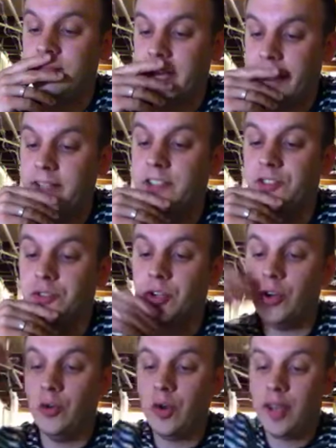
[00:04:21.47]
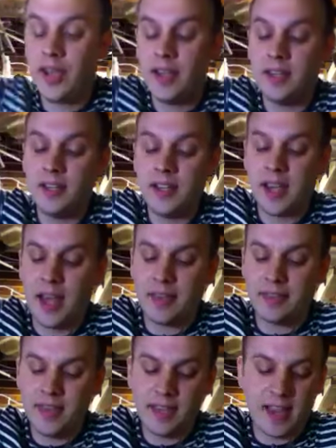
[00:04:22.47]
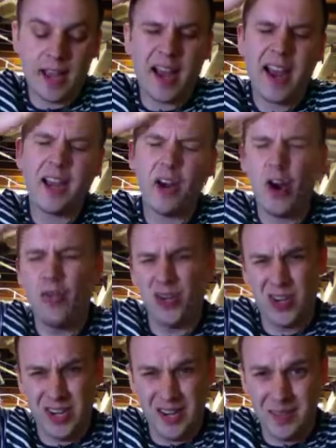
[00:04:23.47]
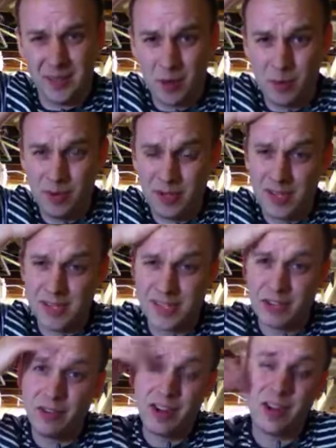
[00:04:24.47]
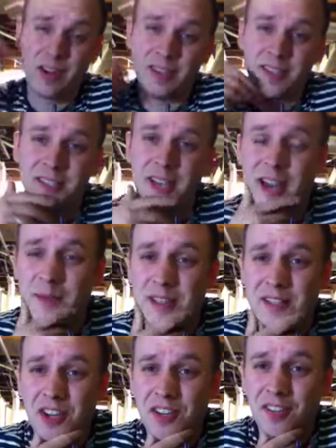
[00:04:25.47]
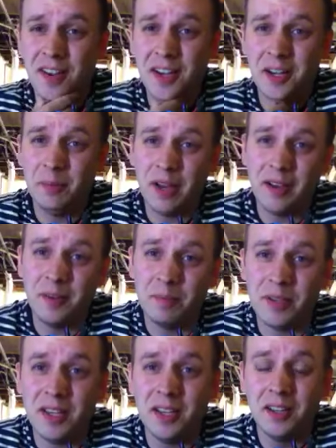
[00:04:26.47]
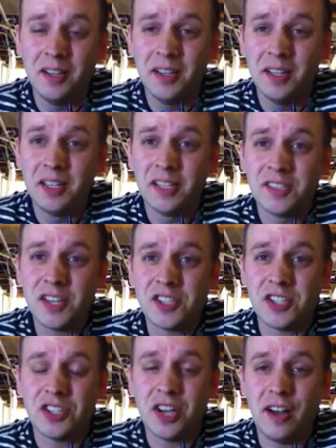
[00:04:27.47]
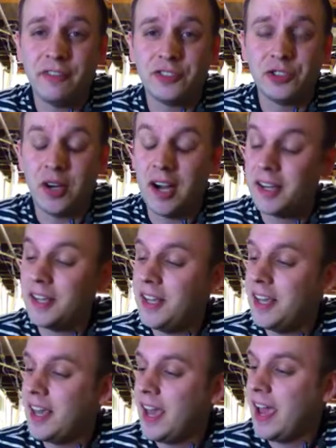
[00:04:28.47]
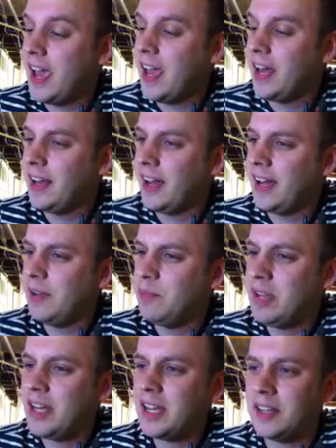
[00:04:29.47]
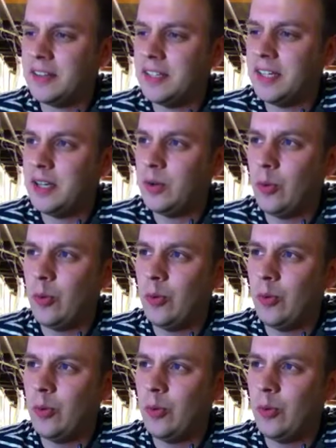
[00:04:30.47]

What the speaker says: That is true. And I think I kind of overdid it, though, because I read all these comments online about it being such a tough truck, and I immediately...